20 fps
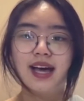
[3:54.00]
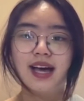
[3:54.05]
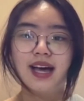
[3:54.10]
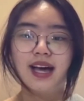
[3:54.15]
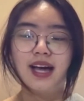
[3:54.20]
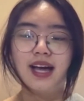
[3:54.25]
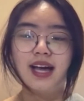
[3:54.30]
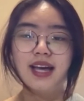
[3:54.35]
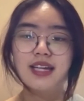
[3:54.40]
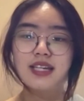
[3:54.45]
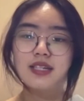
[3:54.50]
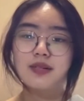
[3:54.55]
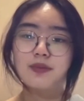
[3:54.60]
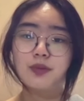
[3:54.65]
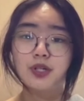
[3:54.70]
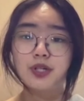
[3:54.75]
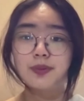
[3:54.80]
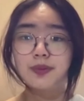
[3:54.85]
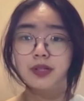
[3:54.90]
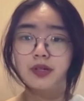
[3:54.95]
And
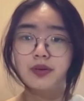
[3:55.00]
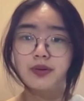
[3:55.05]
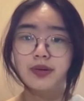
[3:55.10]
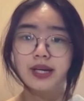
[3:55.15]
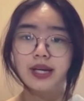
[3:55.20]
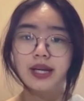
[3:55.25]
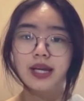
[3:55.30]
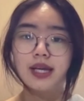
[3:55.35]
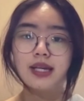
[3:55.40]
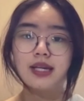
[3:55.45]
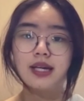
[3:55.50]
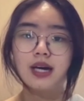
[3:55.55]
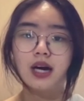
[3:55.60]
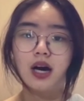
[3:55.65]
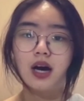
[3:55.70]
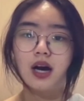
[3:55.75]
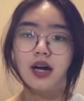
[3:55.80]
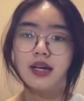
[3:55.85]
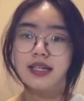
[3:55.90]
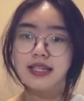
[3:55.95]
multipolarity
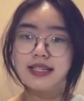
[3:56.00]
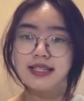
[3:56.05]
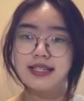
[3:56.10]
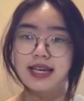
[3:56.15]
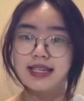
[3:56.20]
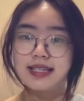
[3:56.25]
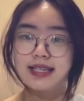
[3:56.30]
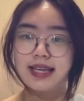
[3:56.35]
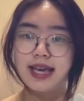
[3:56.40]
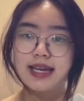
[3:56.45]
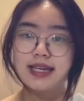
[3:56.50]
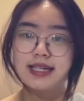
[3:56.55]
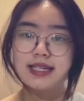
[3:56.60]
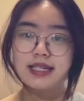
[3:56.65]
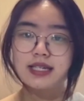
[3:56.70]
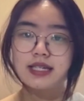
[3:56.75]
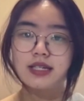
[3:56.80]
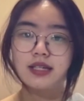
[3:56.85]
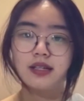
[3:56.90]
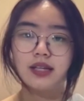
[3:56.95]

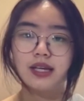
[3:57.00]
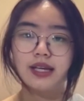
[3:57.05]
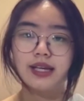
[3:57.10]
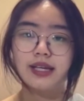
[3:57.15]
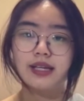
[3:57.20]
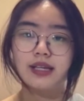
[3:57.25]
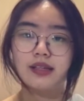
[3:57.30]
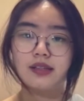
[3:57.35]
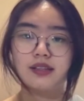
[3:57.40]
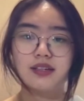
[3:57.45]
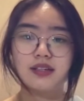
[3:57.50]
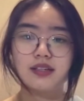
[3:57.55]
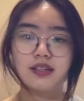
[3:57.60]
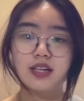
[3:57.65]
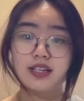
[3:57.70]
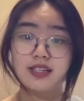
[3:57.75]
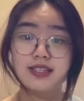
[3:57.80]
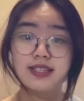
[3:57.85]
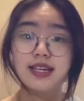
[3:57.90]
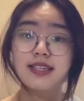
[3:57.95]
necessitated the
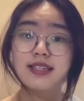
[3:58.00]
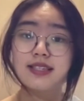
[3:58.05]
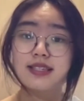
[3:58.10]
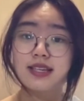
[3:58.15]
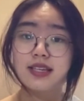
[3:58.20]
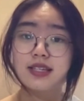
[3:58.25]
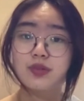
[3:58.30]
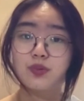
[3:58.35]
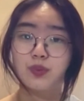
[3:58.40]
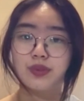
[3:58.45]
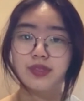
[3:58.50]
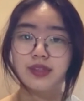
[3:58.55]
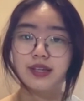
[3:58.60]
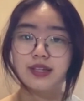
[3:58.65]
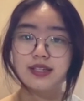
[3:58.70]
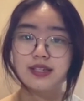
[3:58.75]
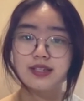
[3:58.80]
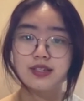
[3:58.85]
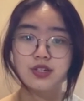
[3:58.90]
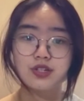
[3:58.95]
consensus within
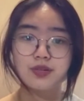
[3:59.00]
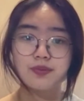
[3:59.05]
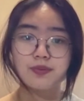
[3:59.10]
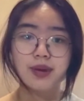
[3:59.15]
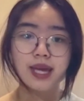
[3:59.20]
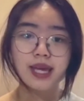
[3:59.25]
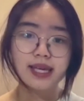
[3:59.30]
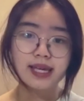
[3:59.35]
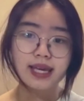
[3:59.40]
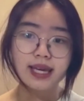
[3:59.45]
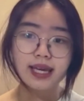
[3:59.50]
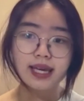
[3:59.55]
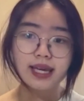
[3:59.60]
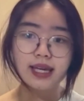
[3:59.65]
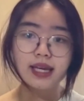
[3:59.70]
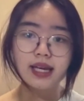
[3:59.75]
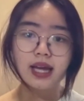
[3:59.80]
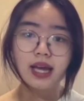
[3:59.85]
decision making,